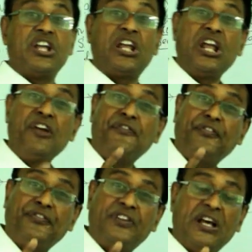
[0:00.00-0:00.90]

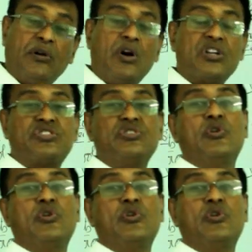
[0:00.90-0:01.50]
If there was